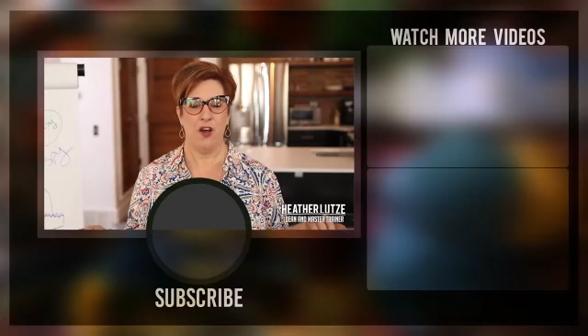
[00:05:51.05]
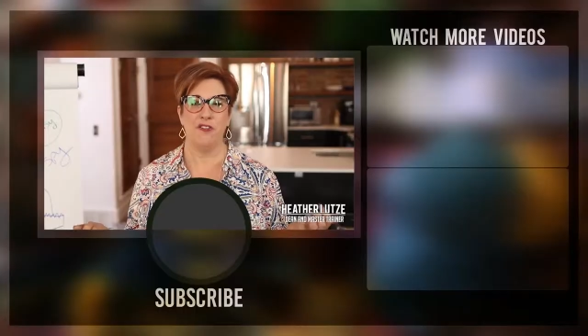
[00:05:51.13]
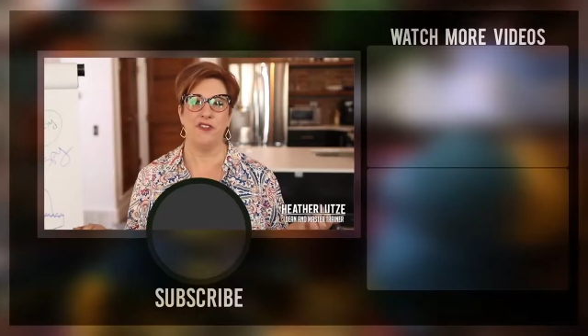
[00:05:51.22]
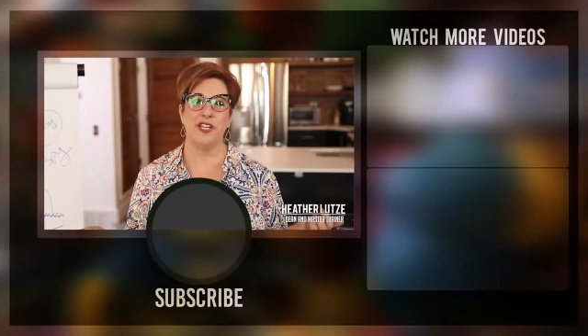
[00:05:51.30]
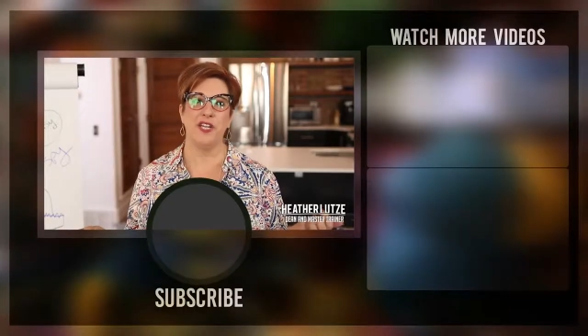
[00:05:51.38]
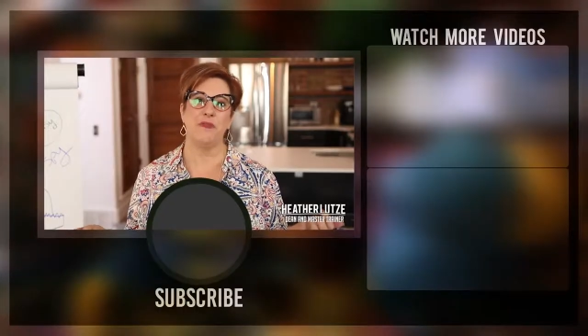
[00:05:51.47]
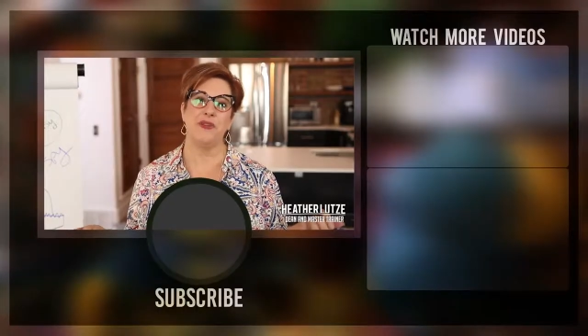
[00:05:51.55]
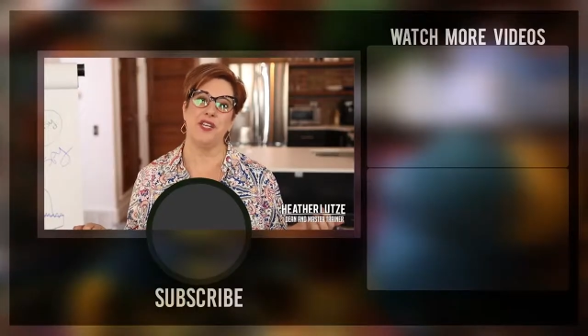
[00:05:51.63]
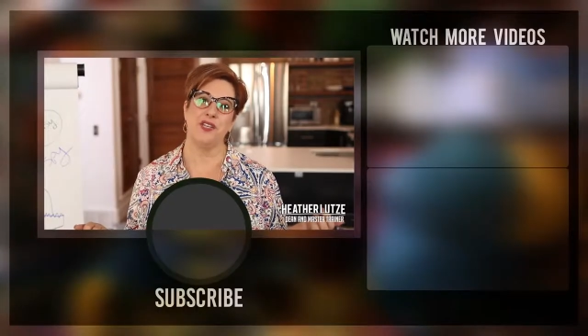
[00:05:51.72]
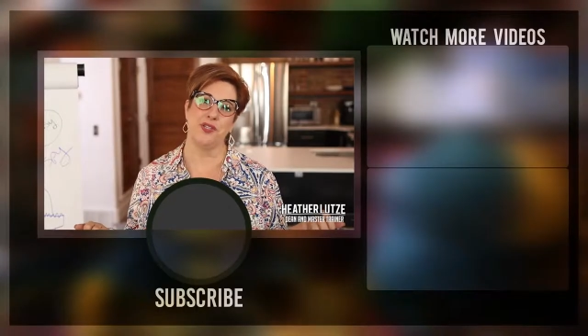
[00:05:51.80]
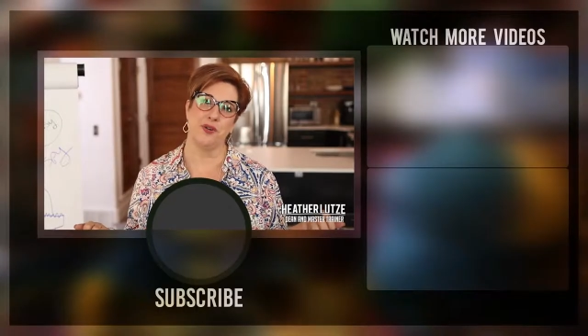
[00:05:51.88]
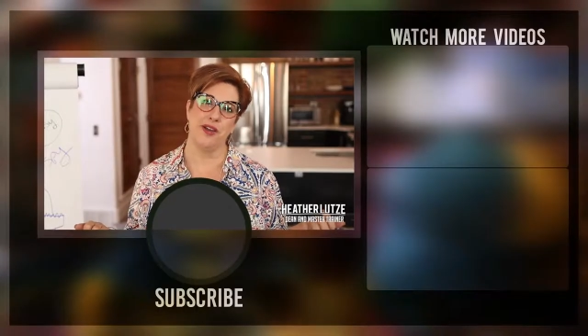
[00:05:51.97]
Hopefully you've been
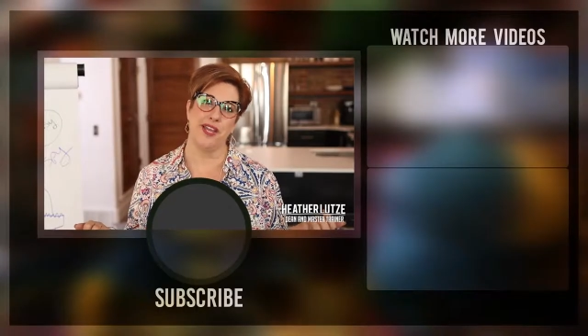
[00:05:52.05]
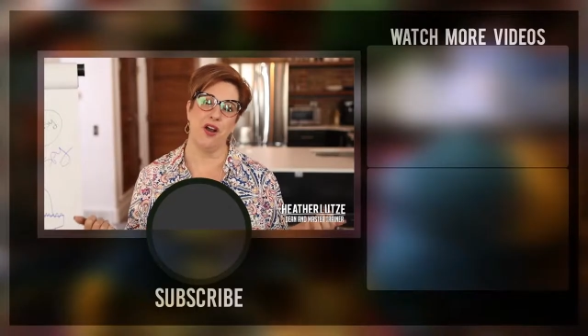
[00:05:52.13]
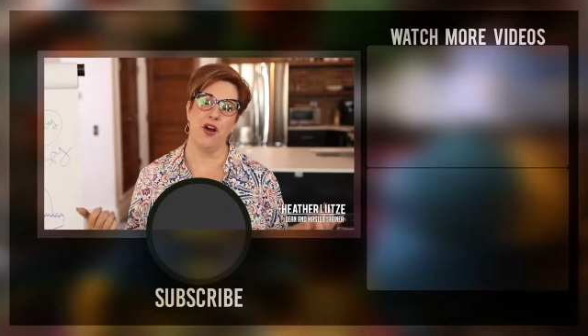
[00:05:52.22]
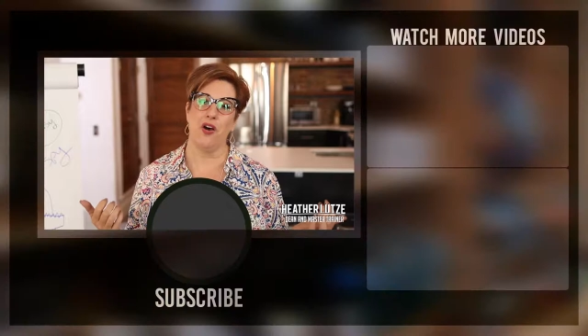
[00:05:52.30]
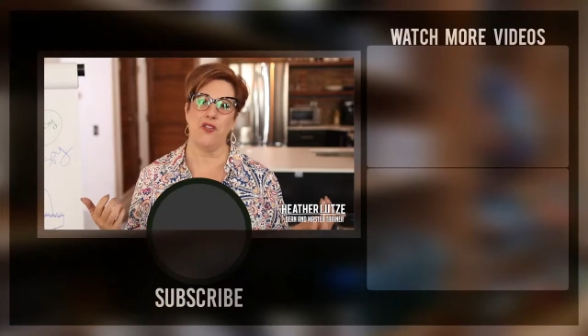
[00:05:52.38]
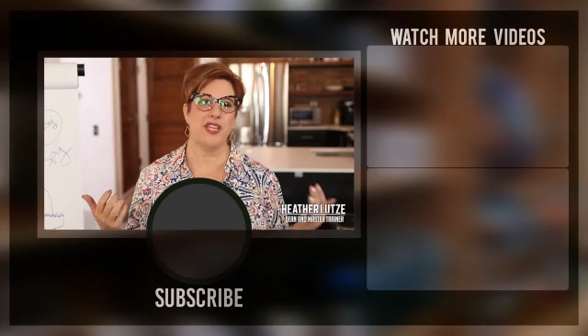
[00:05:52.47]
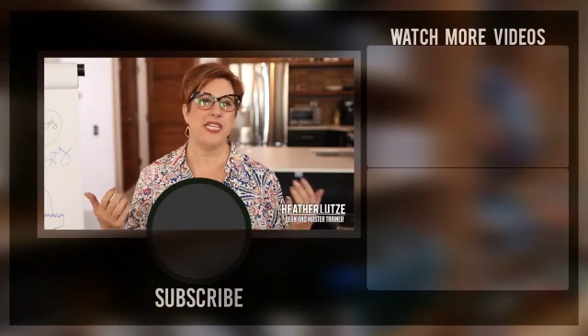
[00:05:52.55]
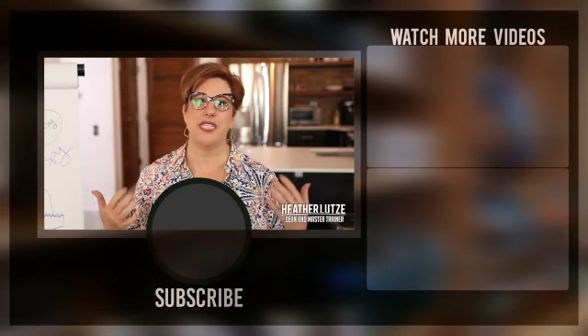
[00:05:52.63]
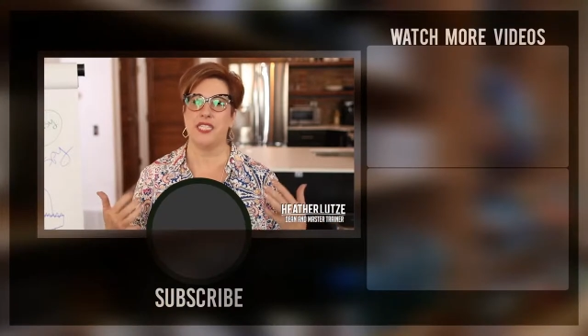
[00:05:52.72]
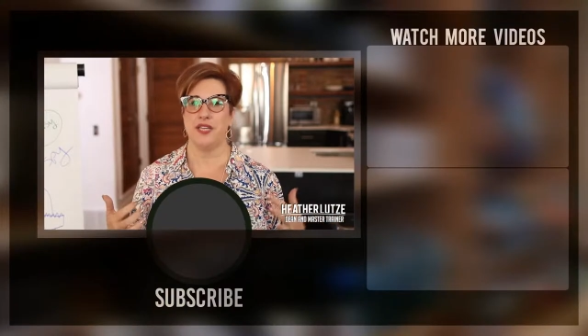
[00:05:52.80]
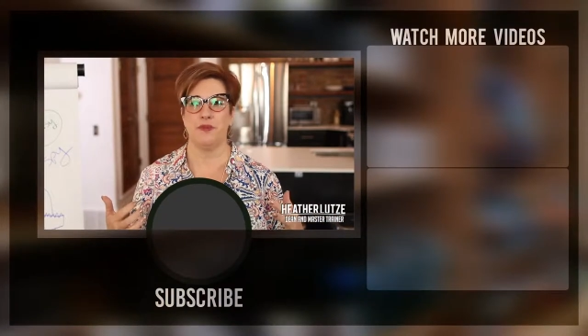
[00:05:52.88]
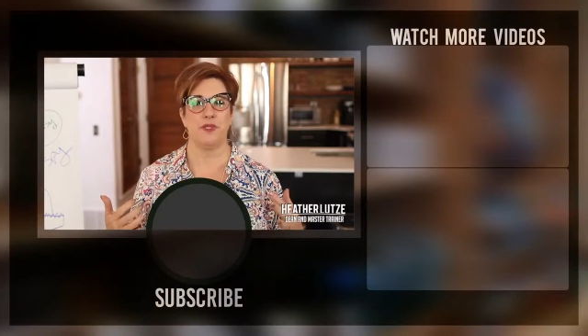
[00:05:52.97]
enjoying all these
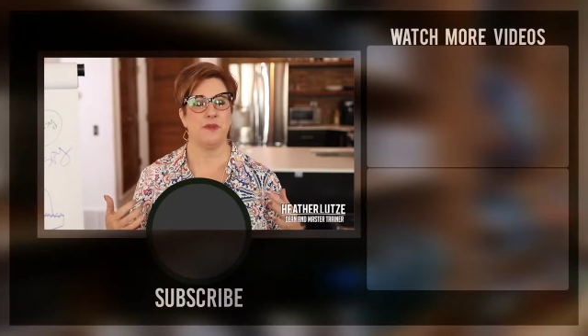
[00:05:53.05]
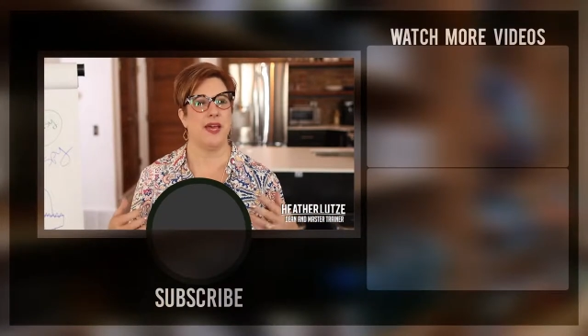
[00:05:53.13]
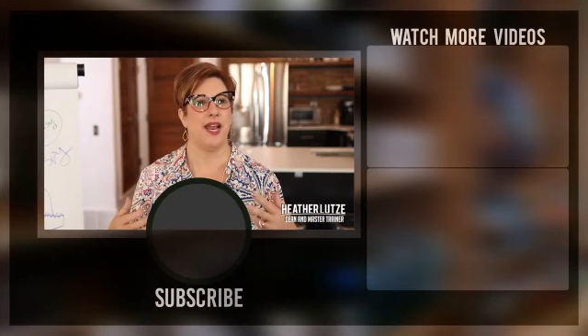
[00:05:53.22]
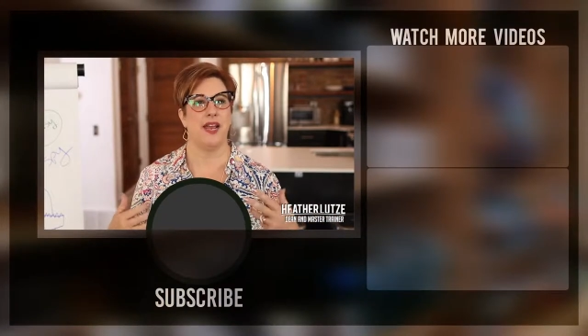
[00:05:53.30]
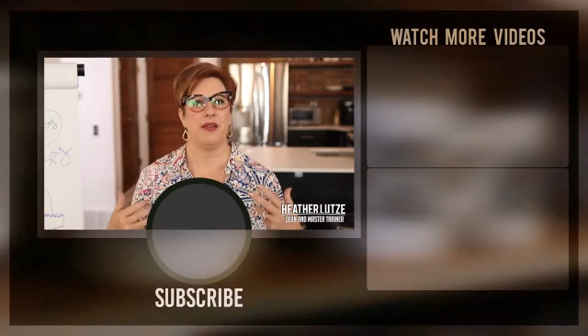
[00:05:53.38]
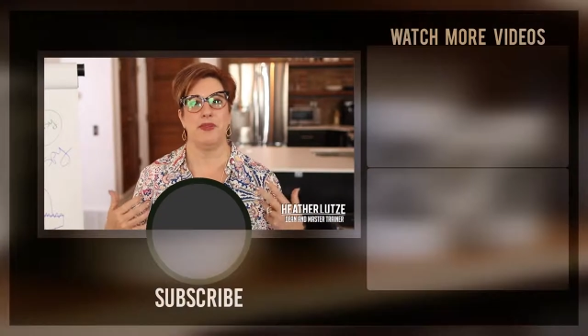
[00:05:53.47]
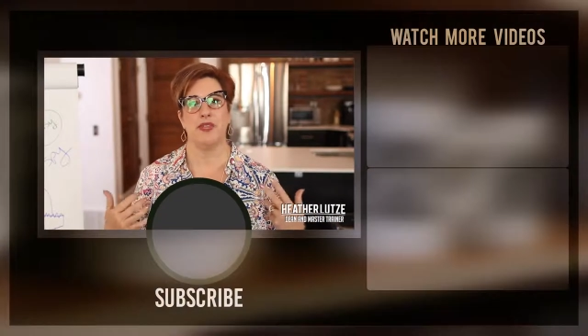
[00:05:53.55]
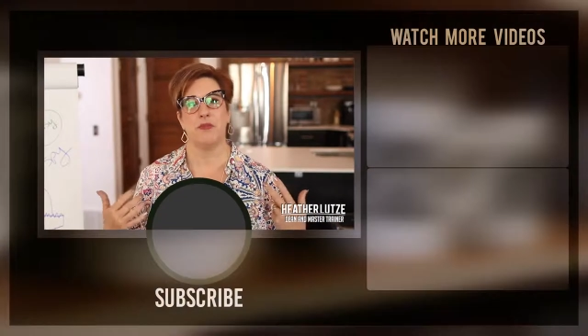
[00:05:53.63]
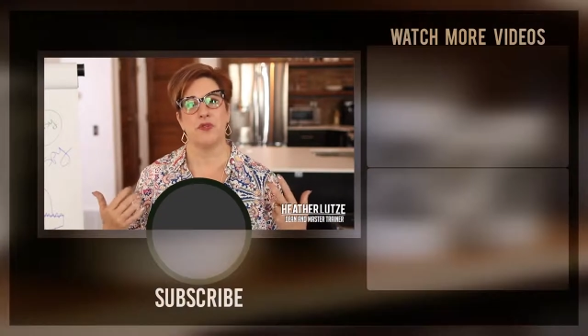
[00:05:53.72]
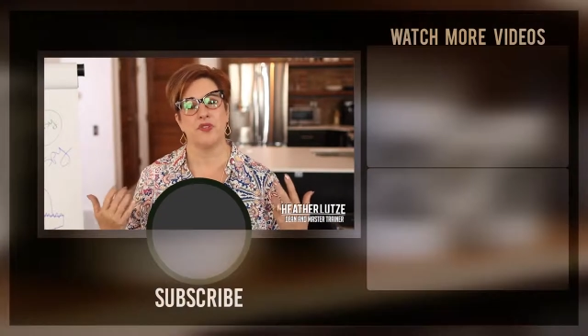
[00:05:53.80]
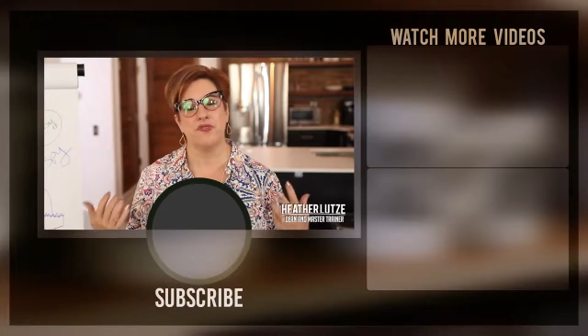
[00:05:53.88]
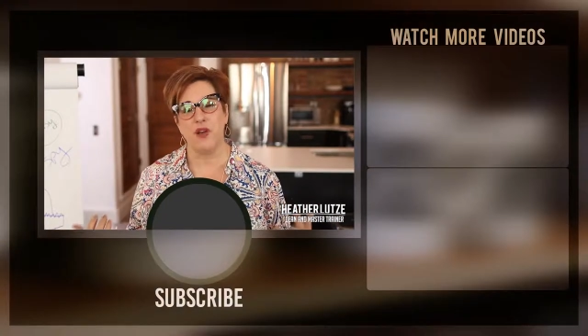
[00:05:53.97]
tips about how to be the
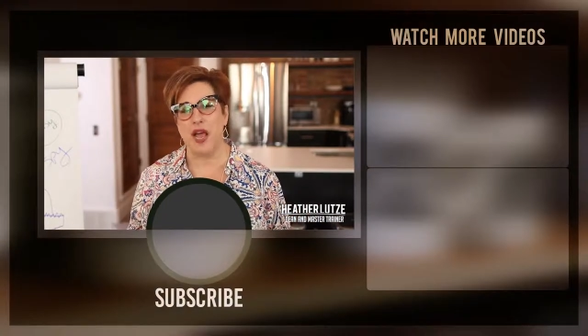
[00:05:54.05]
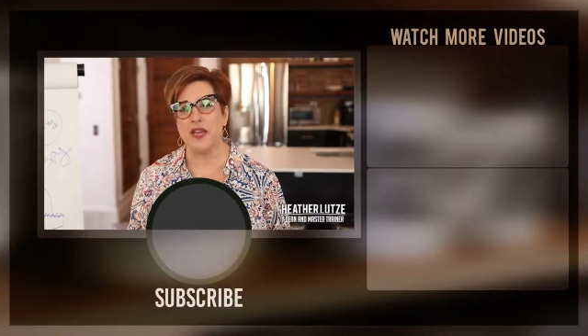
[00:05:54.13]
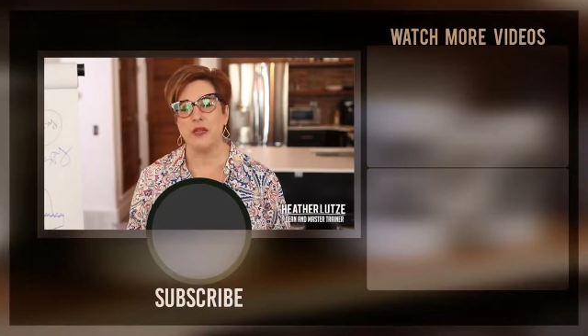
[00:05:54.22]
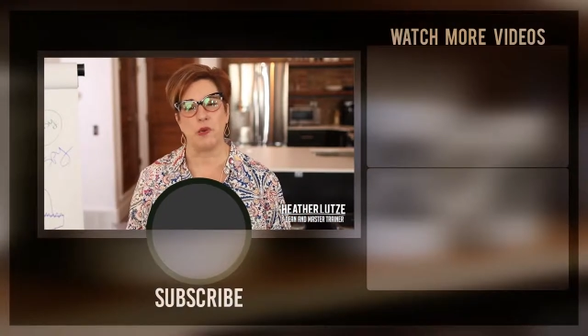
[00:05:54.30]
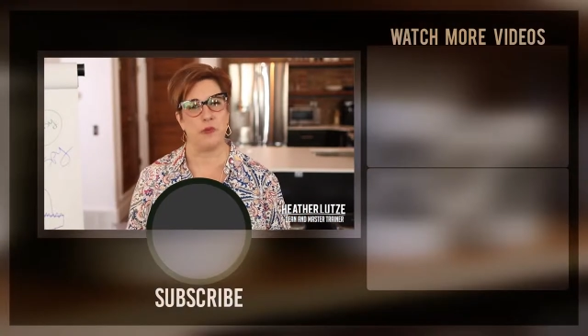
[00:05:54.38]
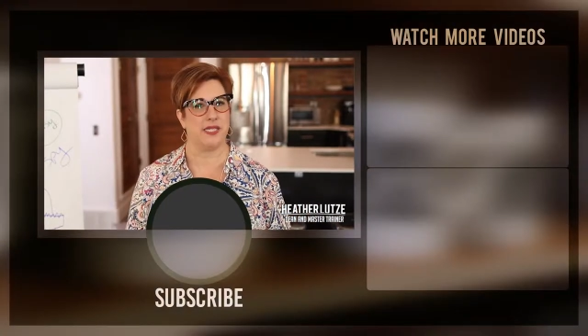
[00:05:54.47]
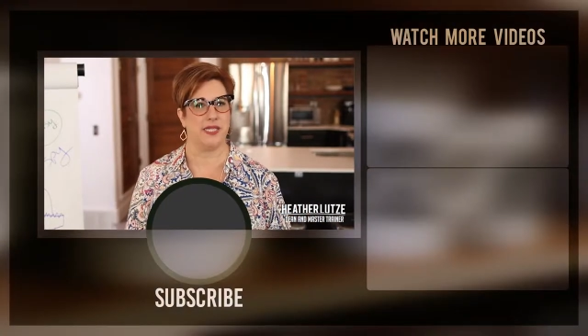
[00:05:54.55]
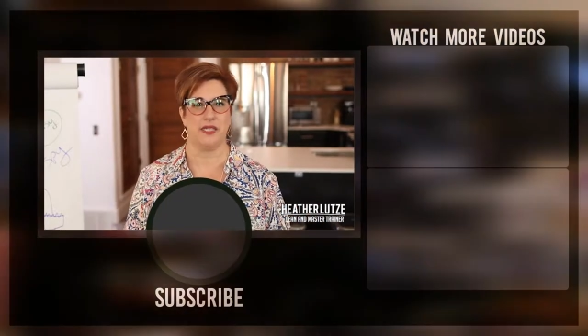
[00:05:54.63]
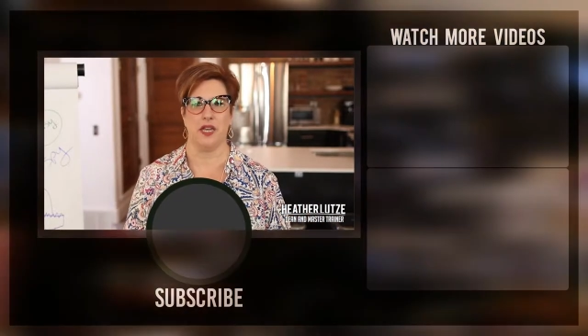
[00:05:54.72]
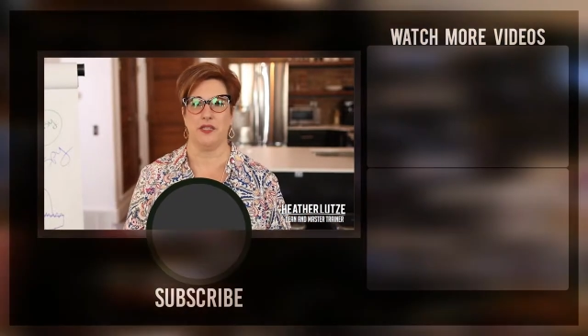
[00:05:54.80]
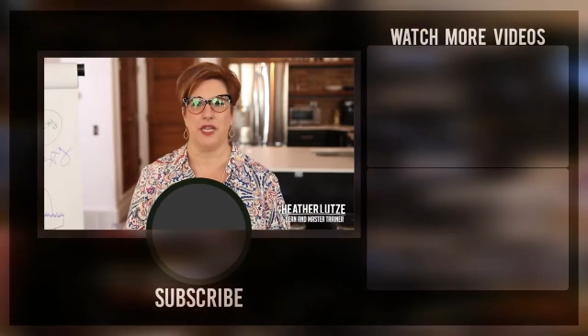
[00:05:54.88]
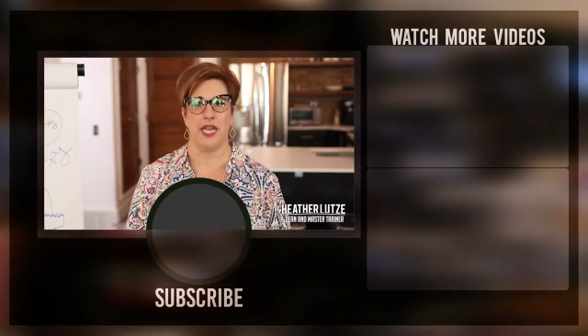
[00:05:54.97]
most findable business
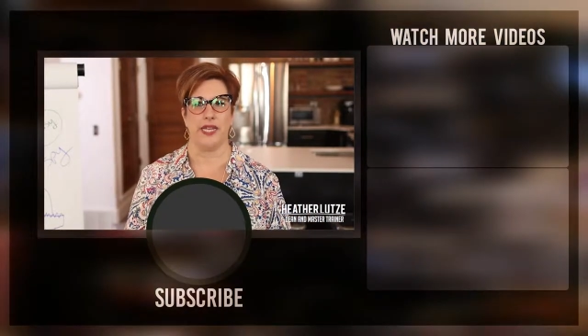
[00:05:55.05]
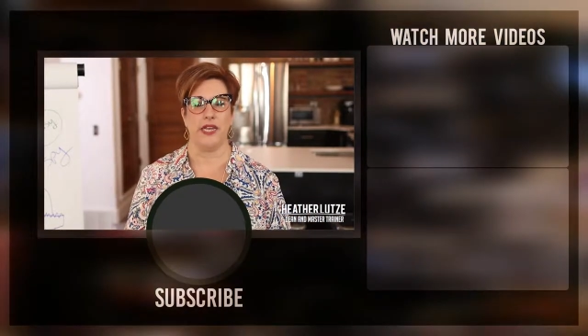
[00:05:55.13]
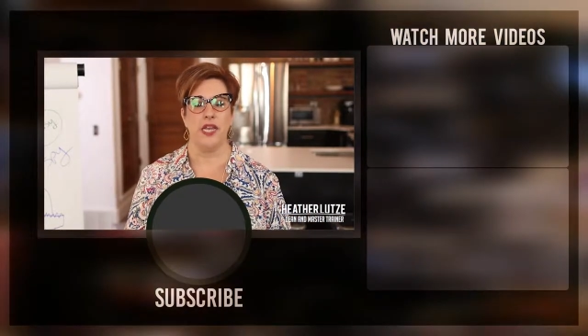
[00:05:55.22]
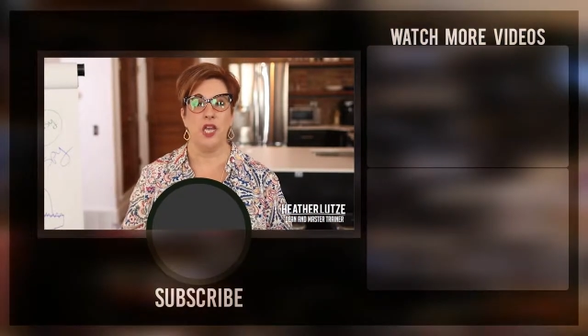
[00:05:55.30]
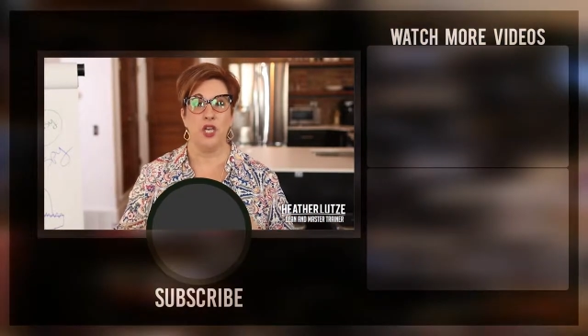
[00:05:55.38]
online.